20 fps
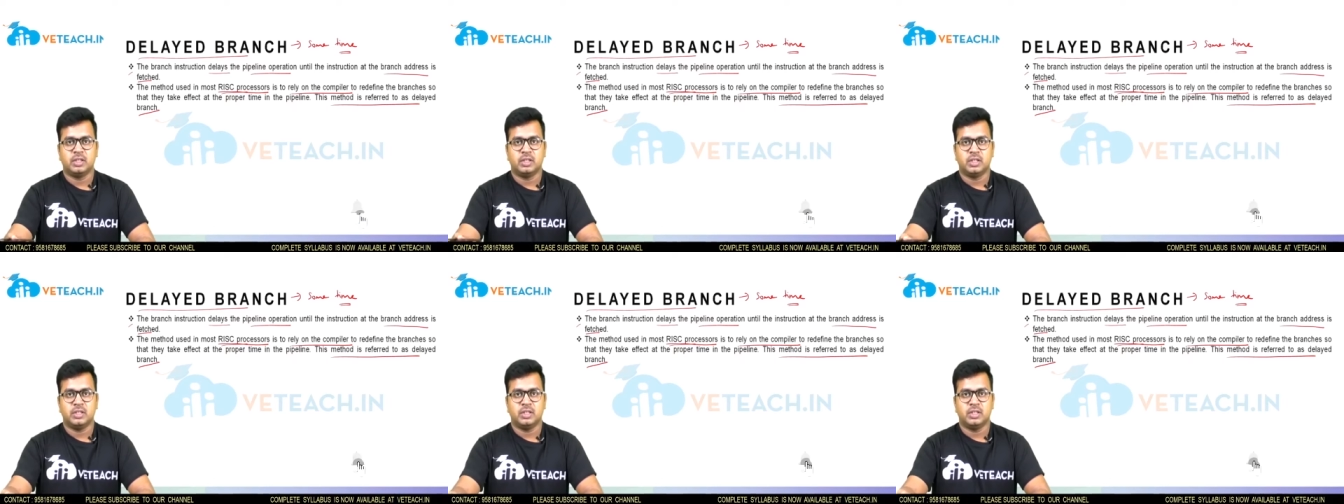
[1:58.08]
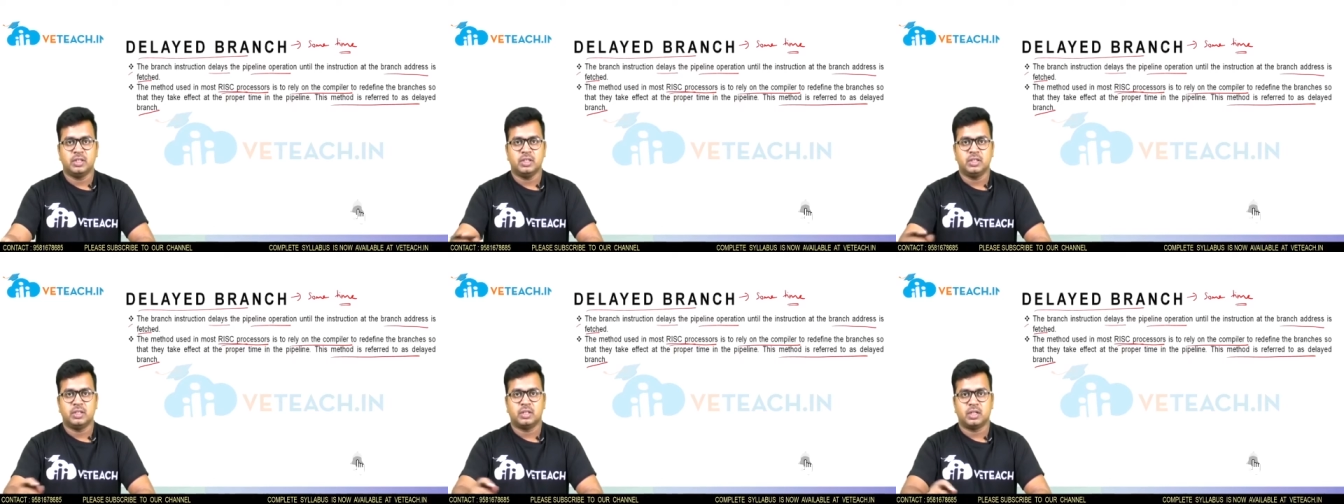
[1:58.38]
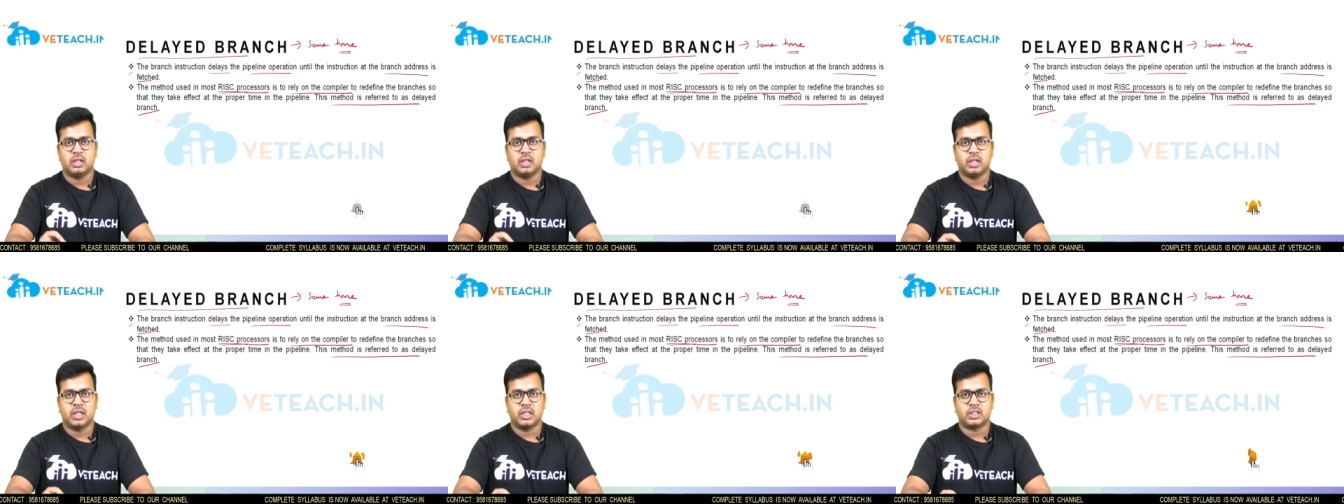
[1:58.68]
In the
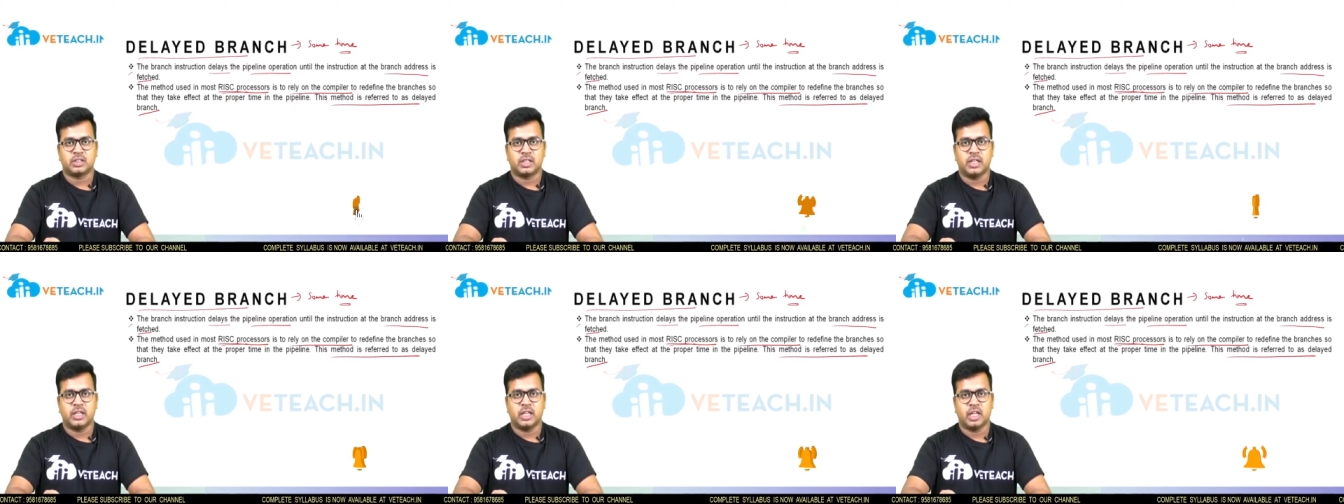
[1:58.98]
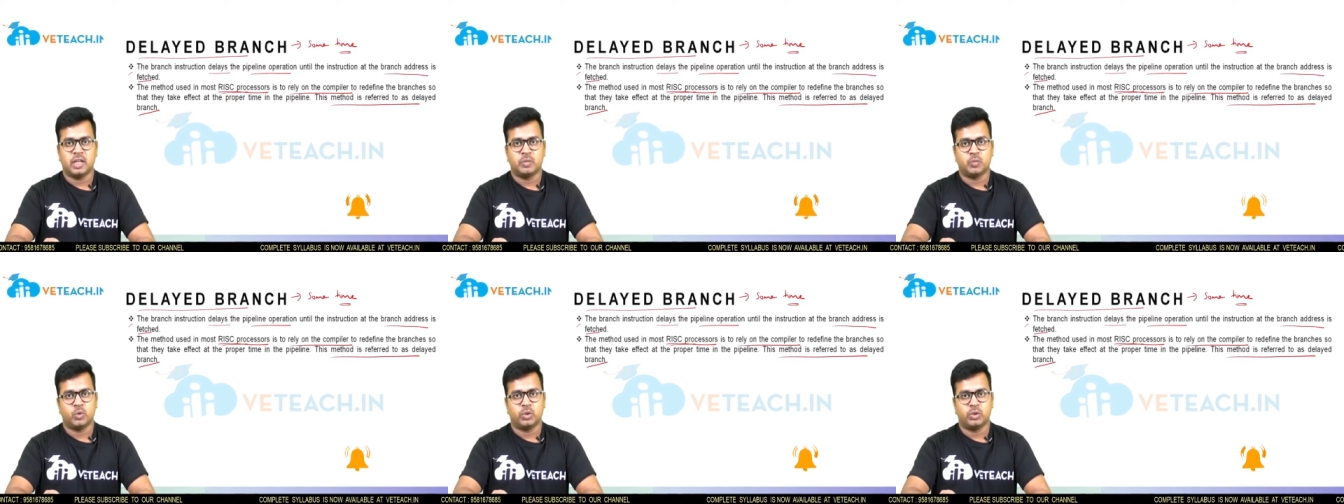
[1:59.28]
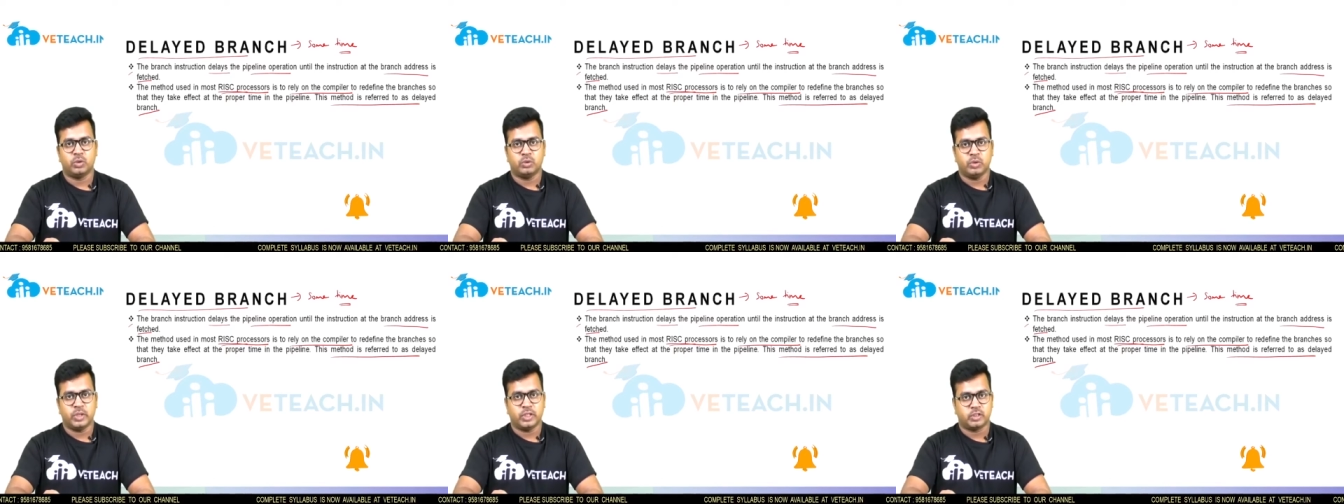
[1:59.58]
next slide, I am
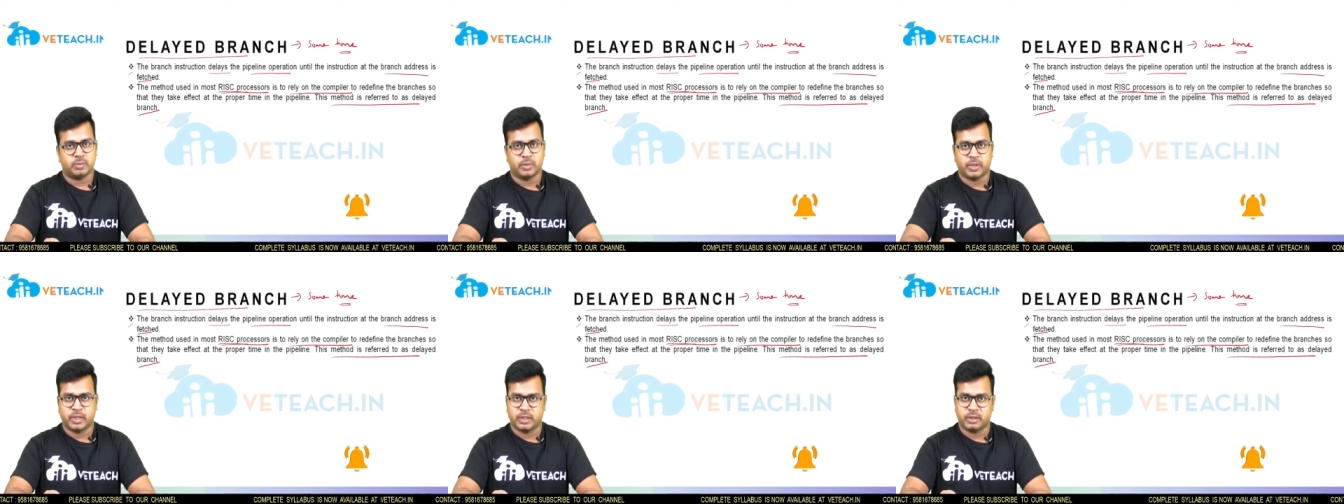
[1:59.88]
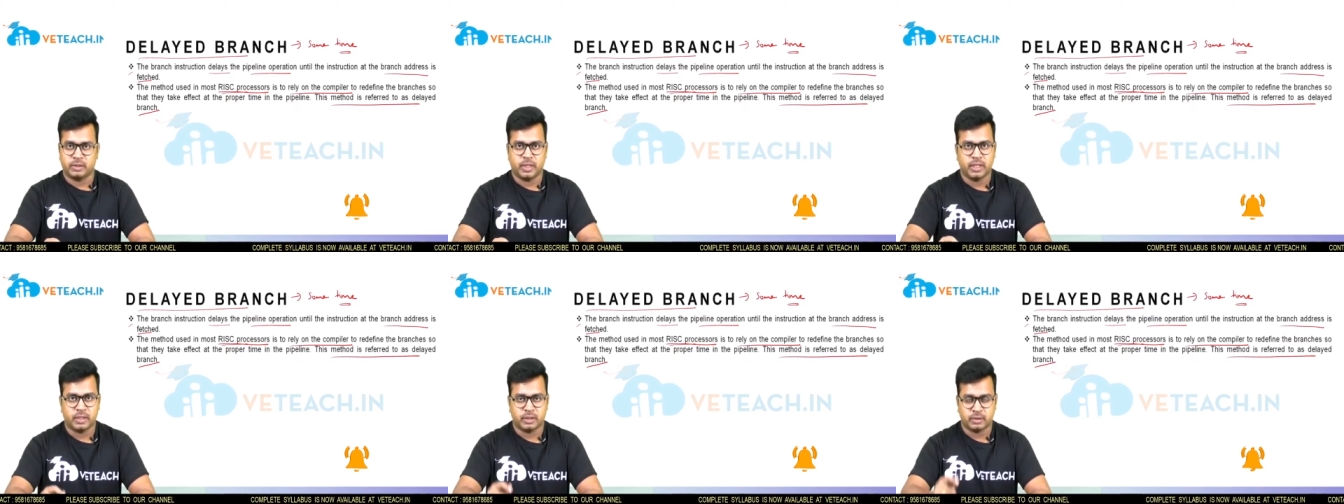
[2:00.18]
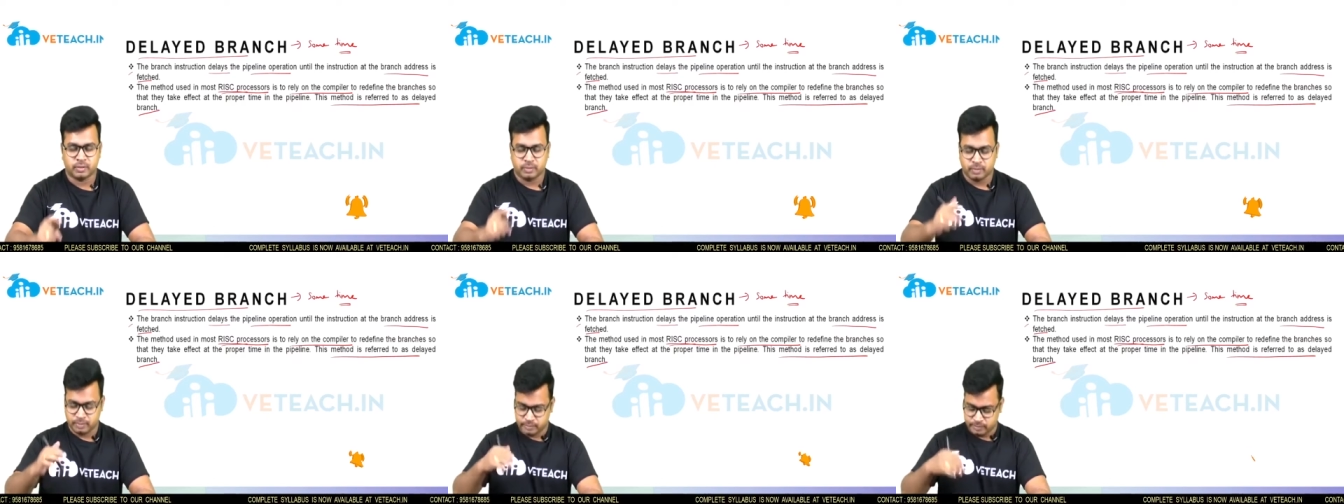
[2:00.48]
going to explain,
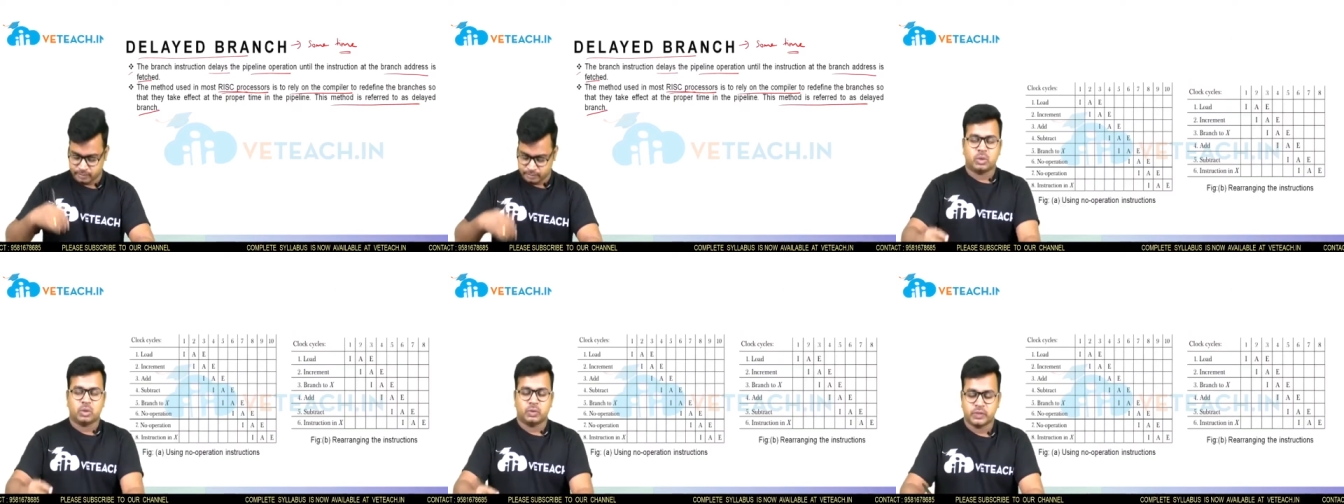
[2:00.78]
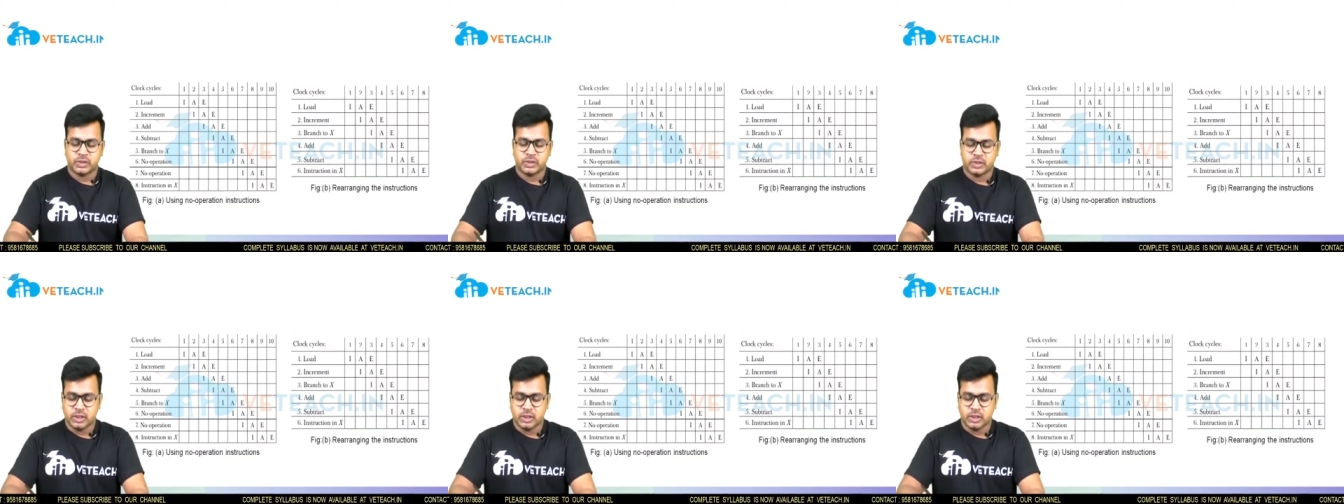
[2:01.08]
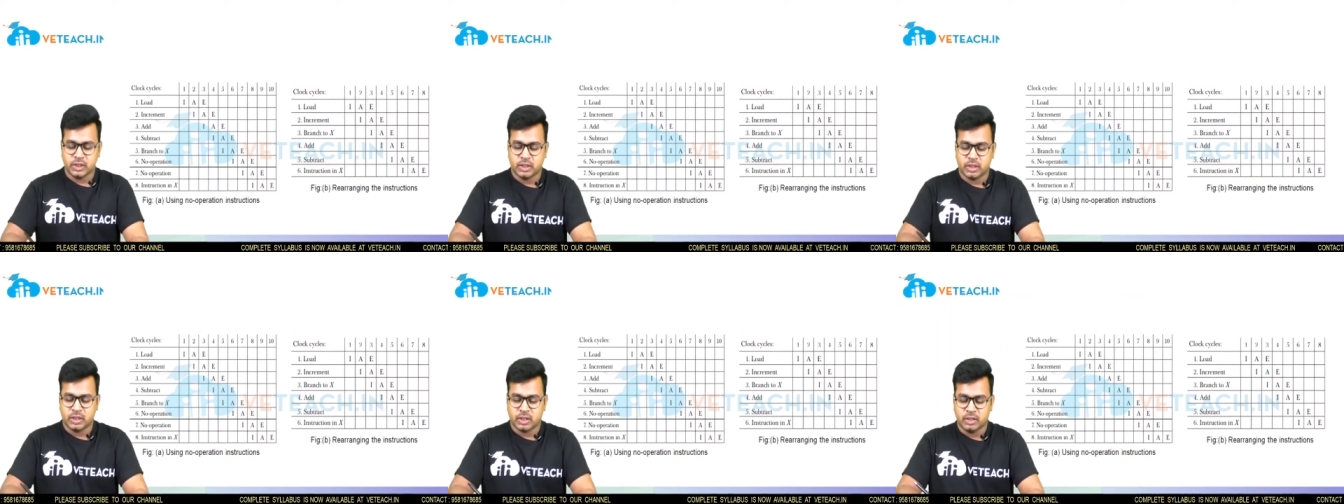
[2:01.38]
right? If you see
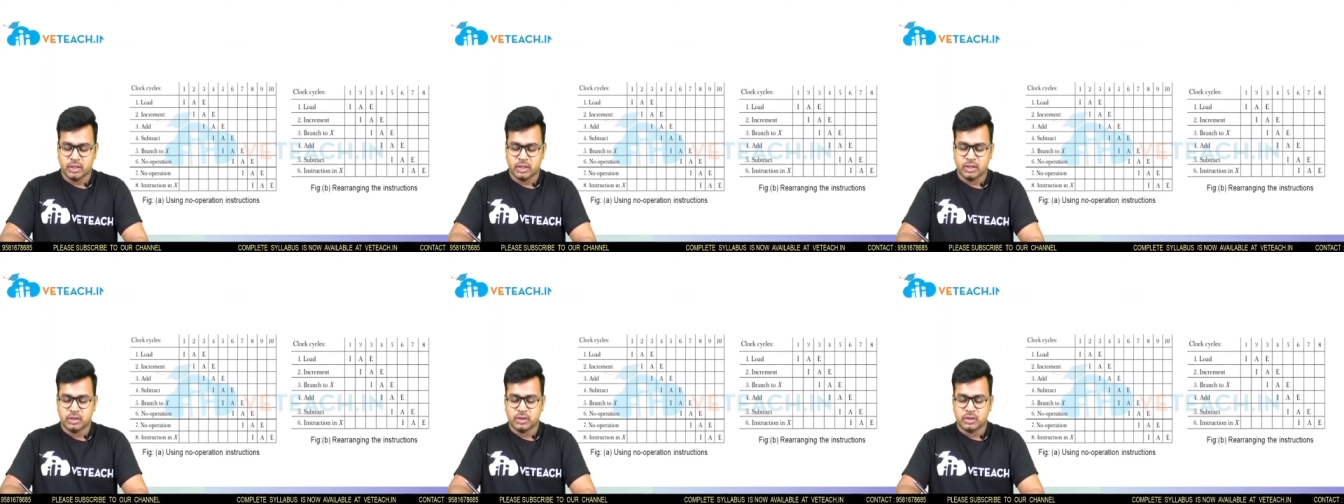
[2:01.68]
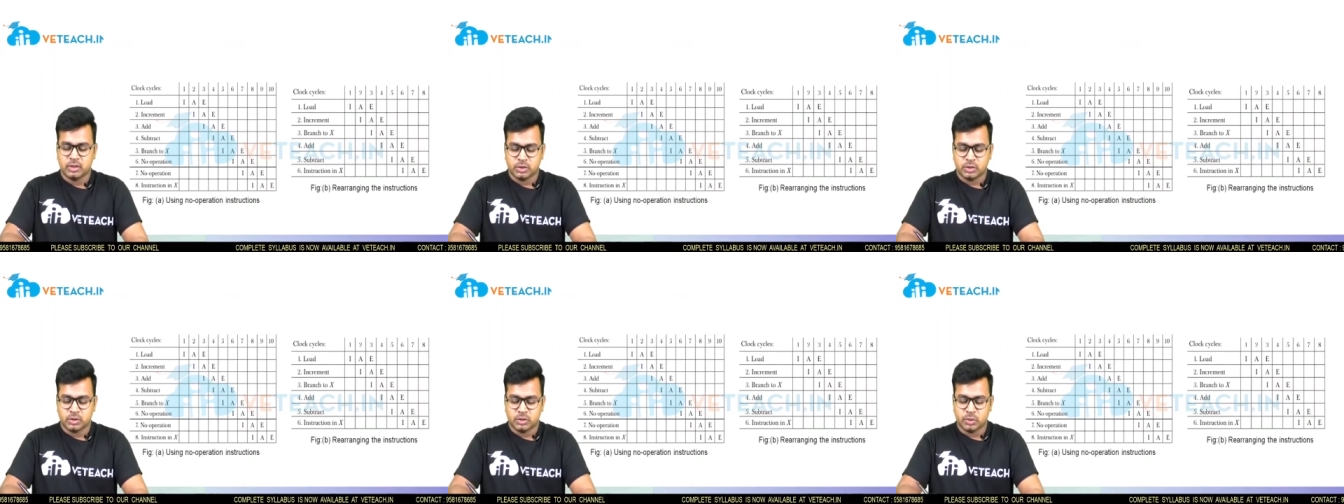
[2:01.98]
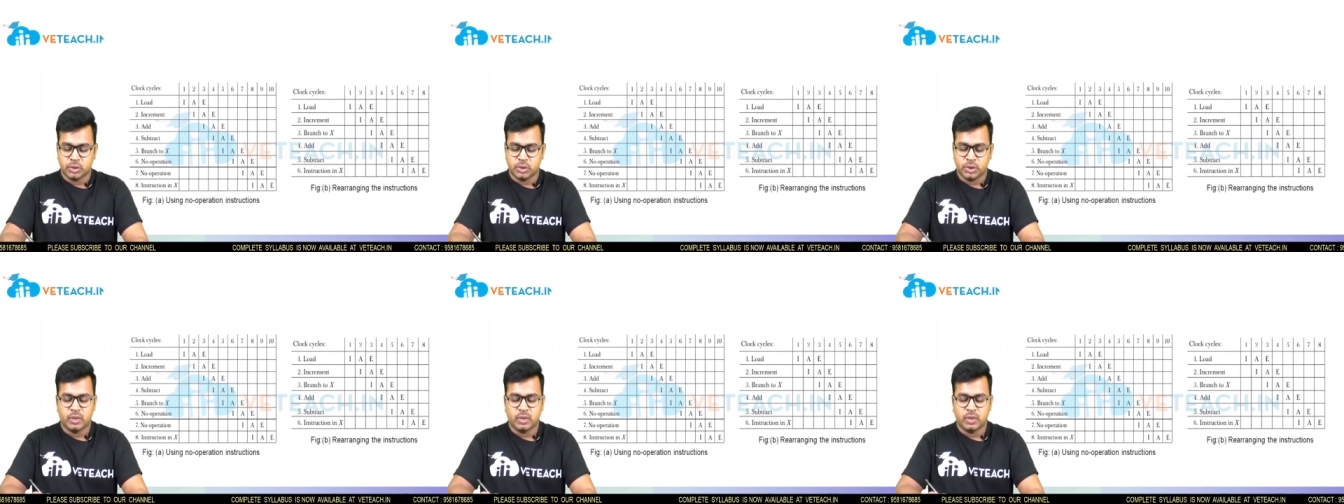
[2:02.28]
here, so
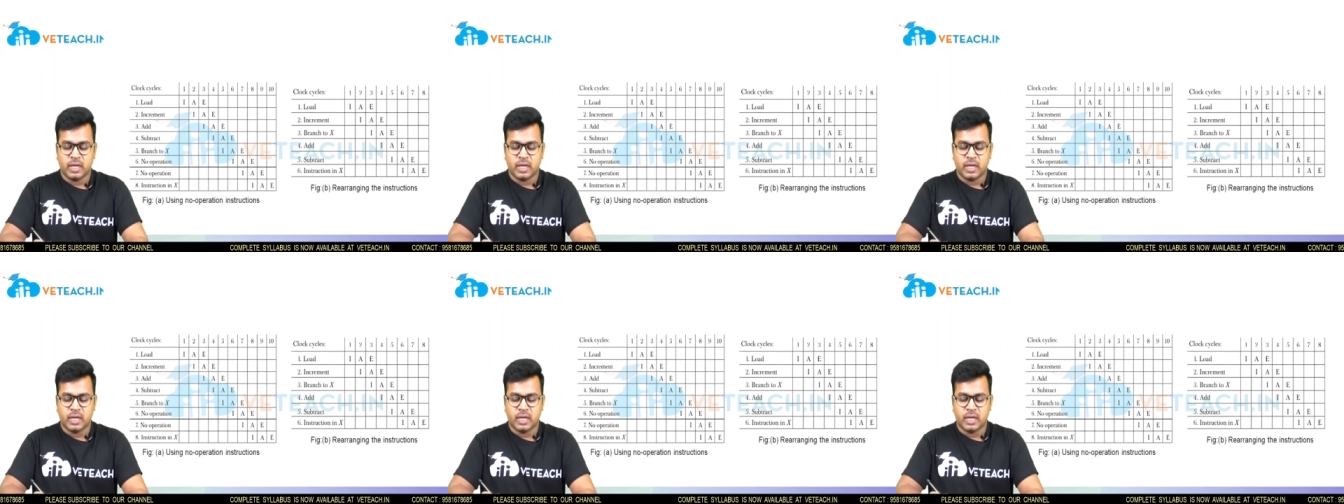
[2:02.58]
you